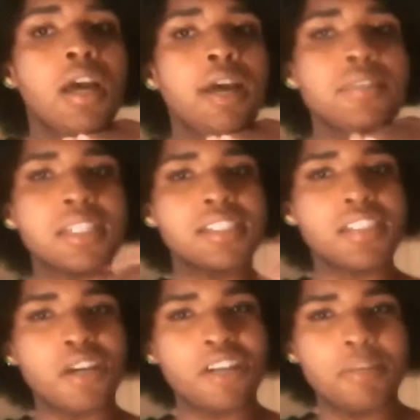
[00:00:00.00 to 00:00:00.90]
I was like,
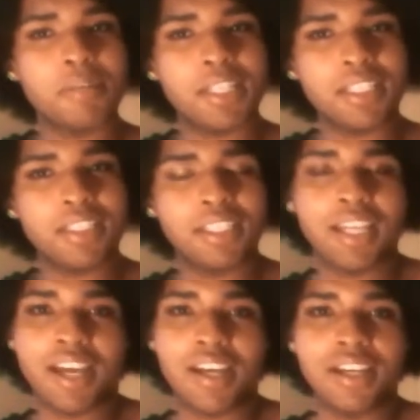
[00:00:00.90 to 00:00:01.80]
sorry, but
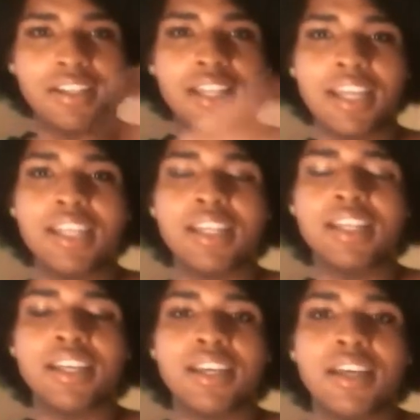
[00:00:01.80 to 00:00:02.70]
yeah, like
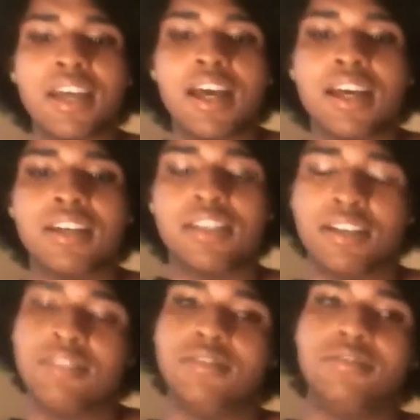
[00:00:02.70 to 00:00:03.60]
I don't
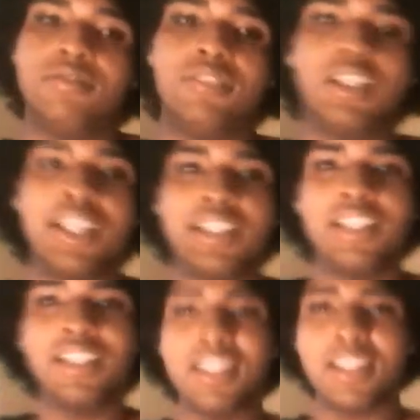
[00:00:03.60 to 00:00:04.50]
know. And
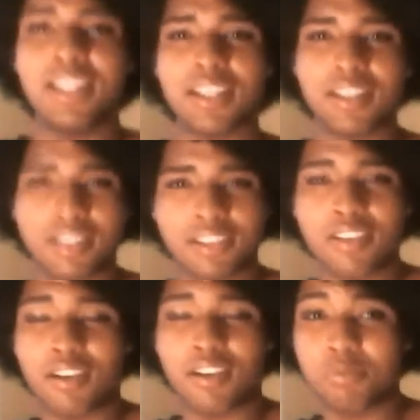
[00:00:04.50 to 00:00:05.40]
then he like
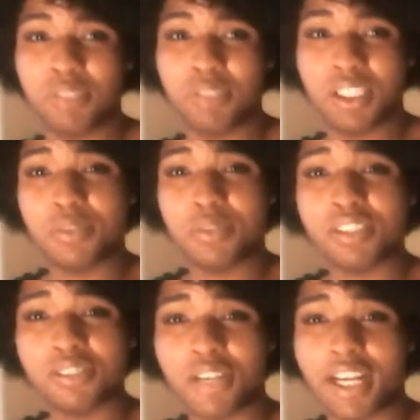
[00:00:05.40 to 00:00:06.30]
called me and was
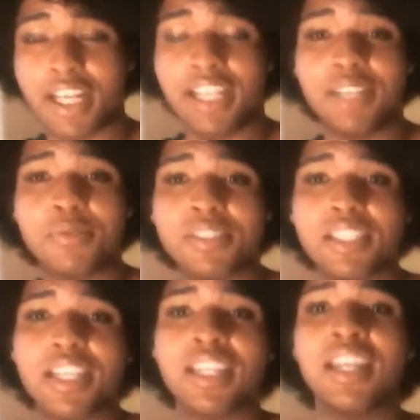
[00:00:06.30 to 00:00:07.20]
crying and was
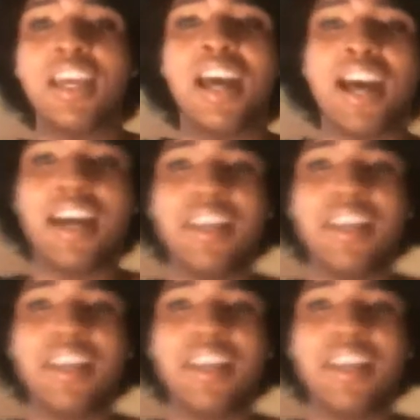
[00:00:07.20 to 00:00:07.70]
like, I